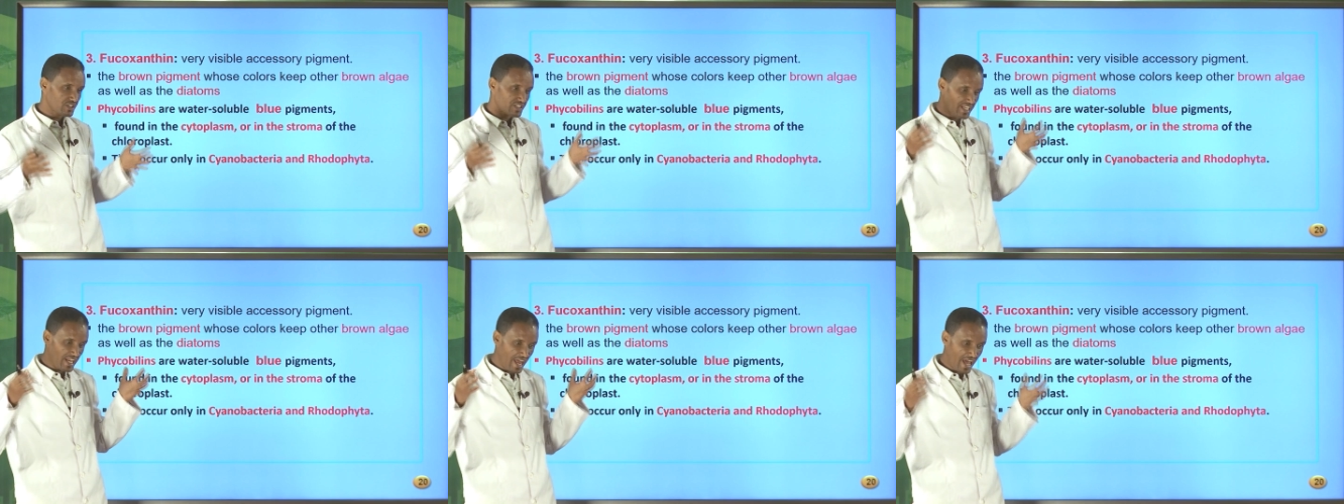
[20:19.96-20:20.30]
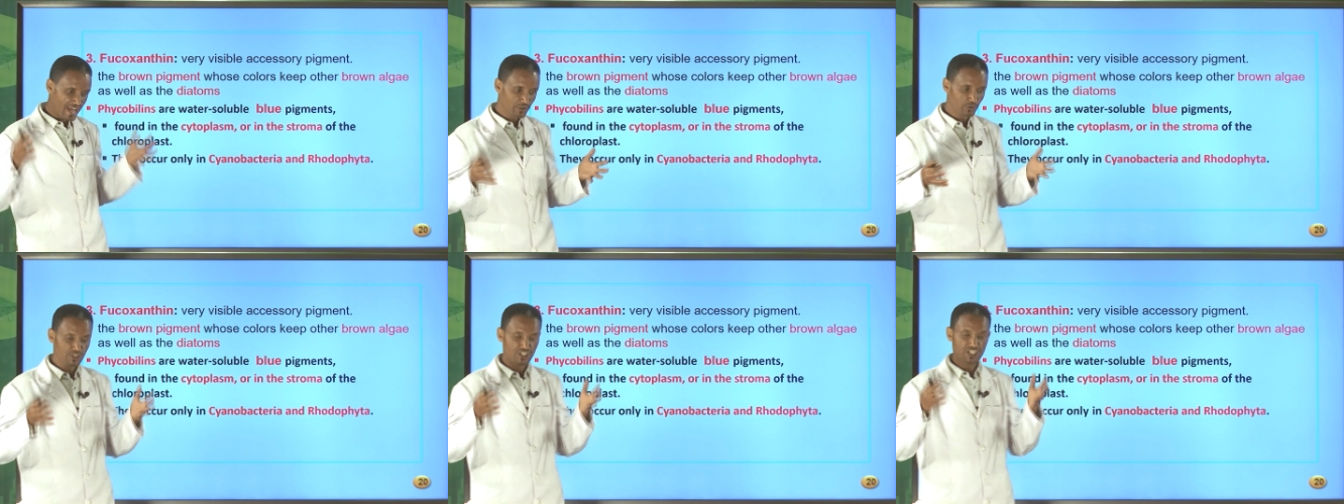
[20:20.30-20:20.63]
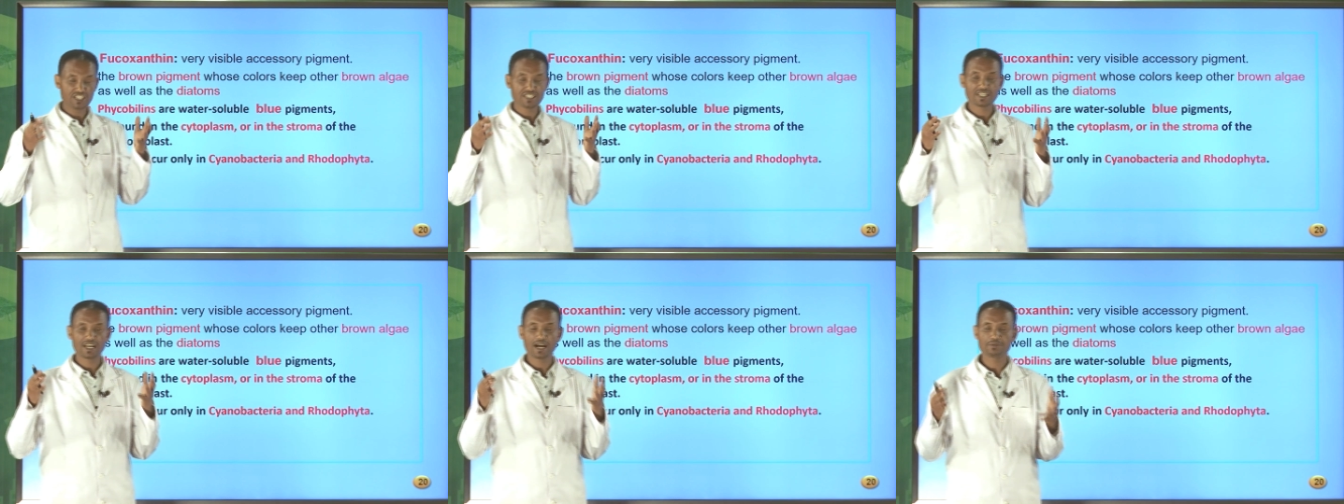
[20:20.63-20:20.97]
the light which
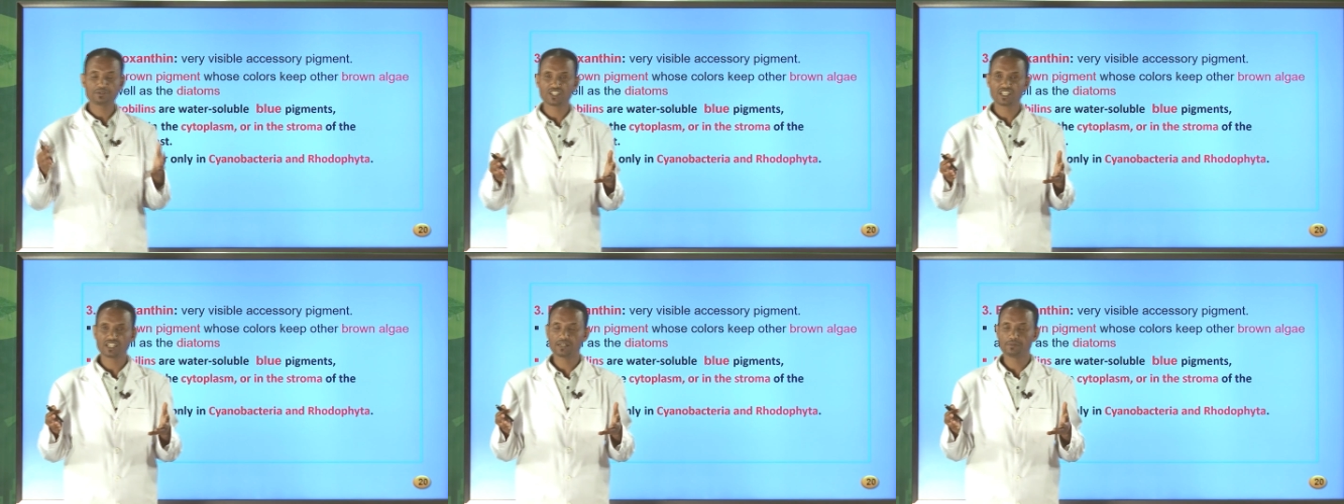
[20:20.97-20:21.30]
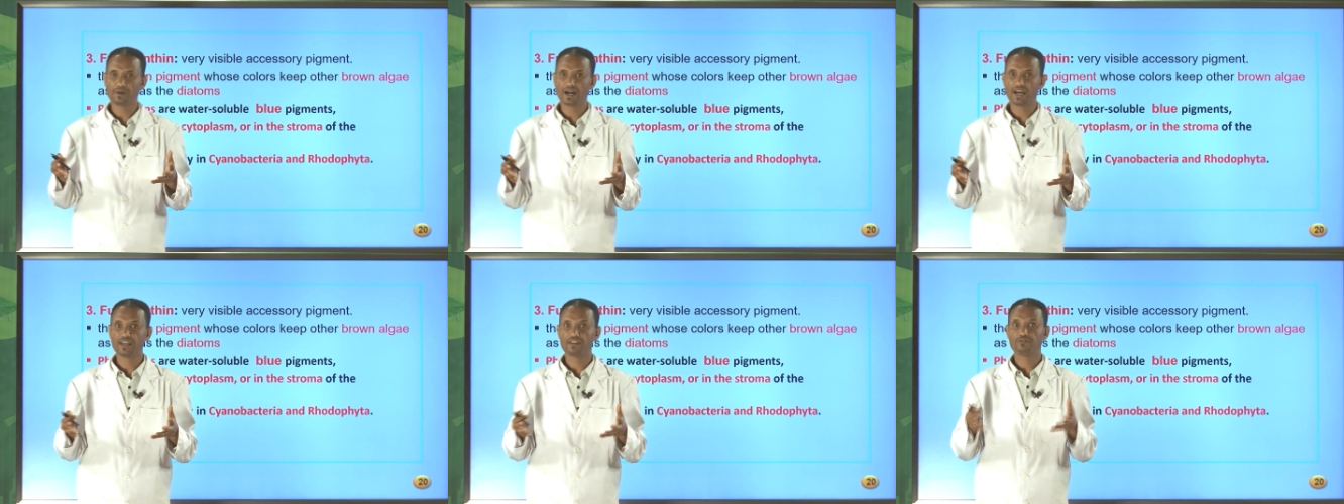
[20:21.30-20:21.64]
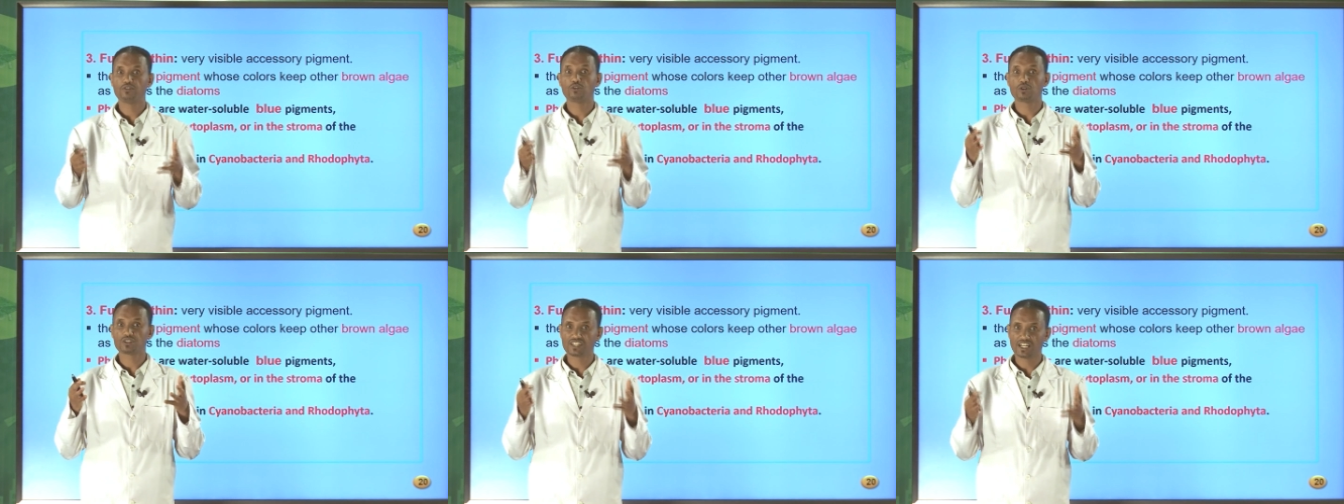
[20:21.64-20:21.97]
is captured by
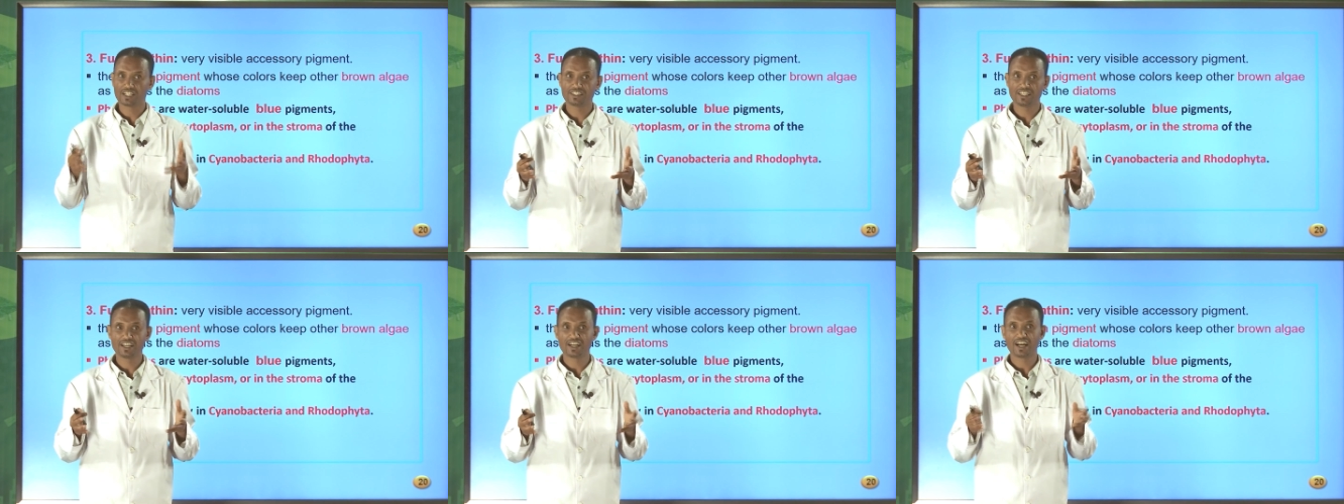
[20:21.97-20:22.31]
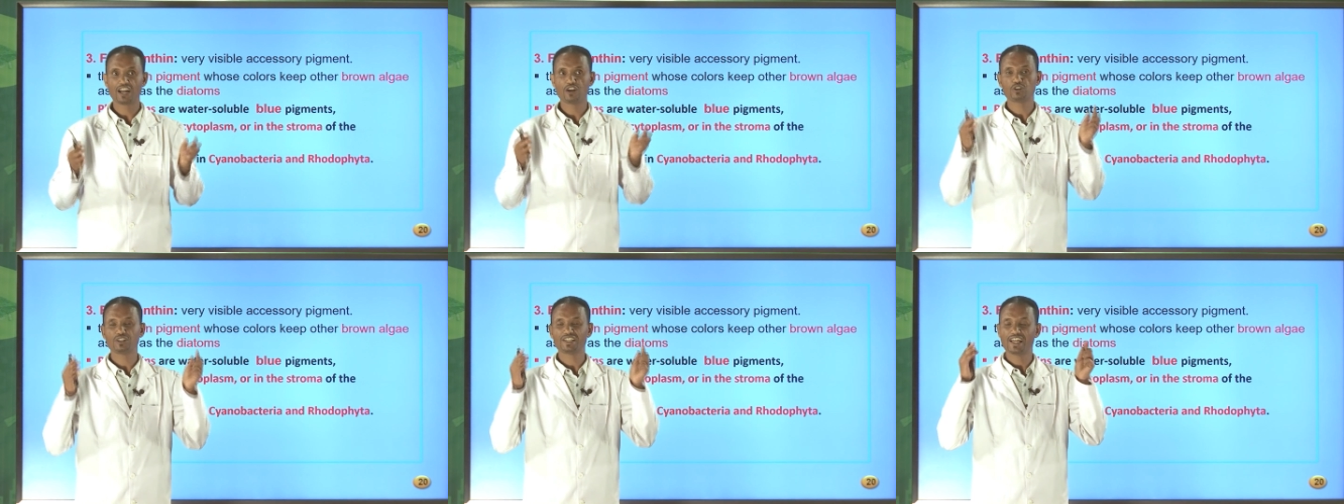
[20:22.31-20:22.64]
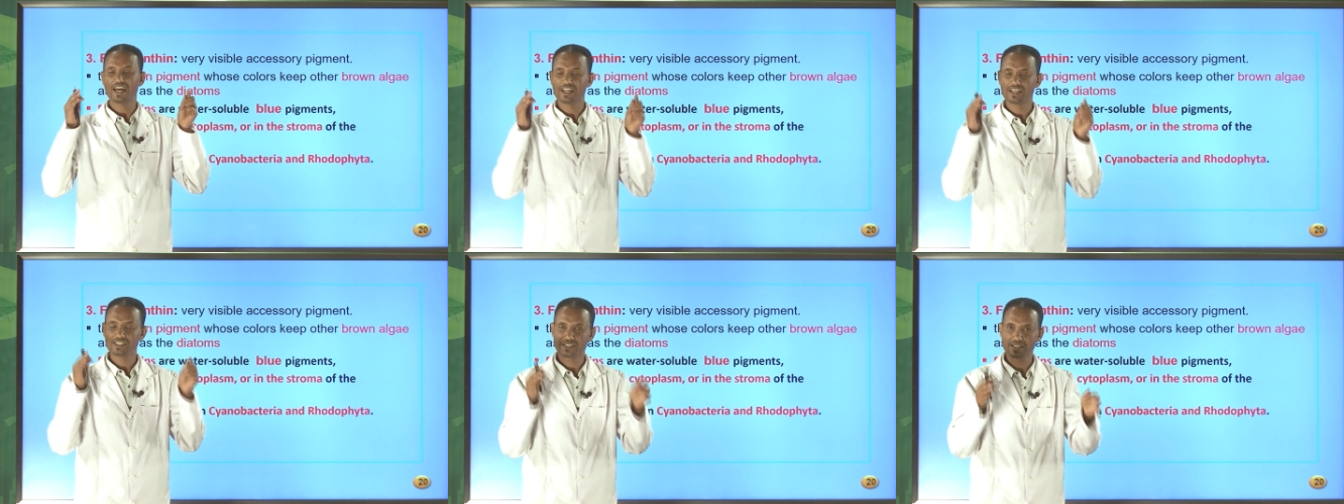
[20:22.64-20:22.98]
fucoxanthin cannot
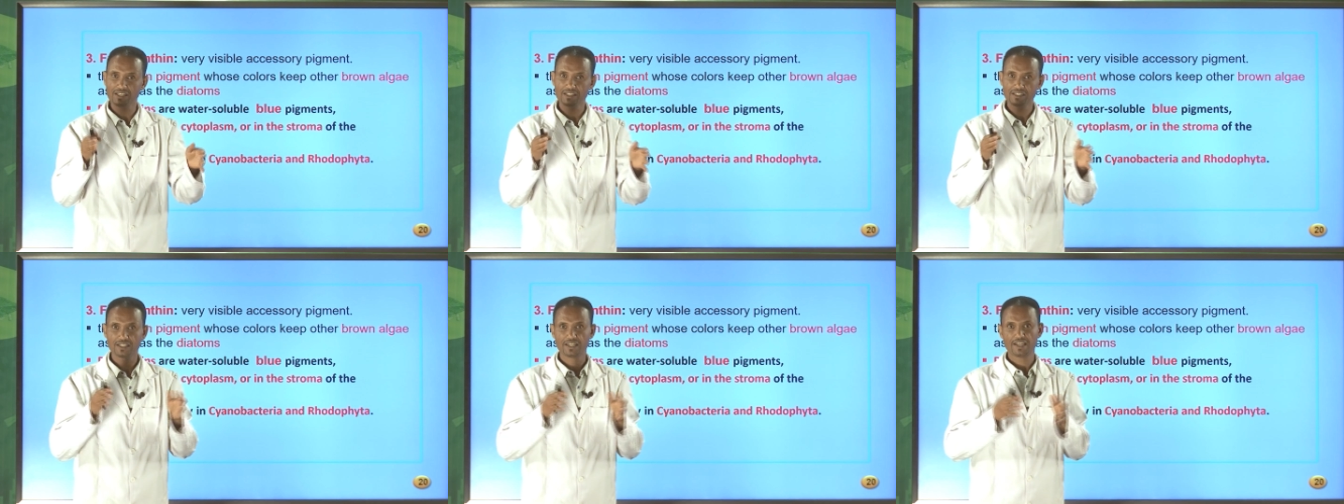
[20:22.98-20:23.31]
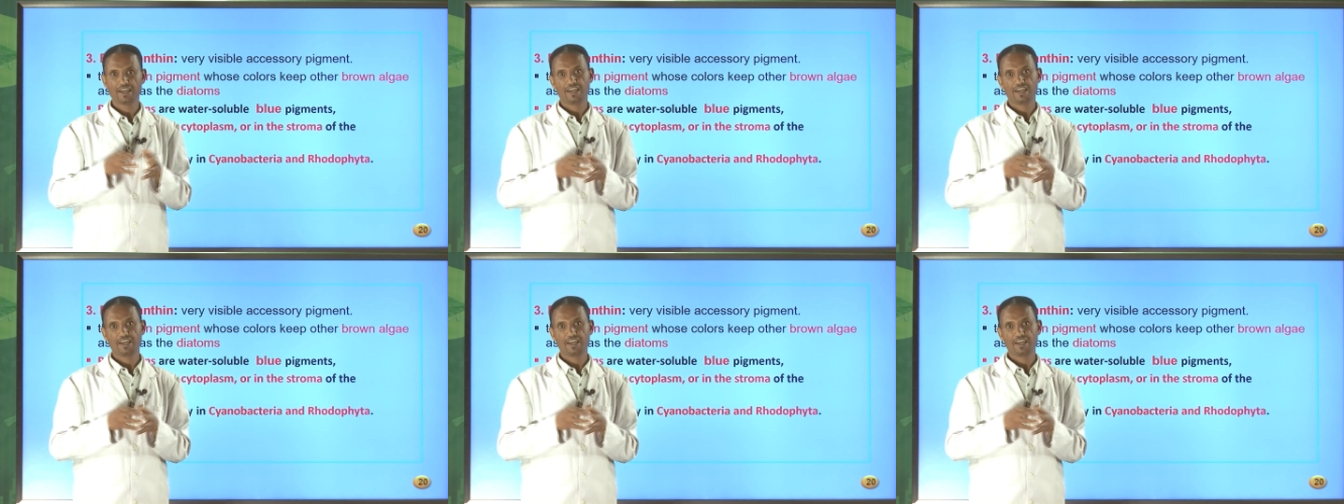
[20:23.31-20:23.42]
directly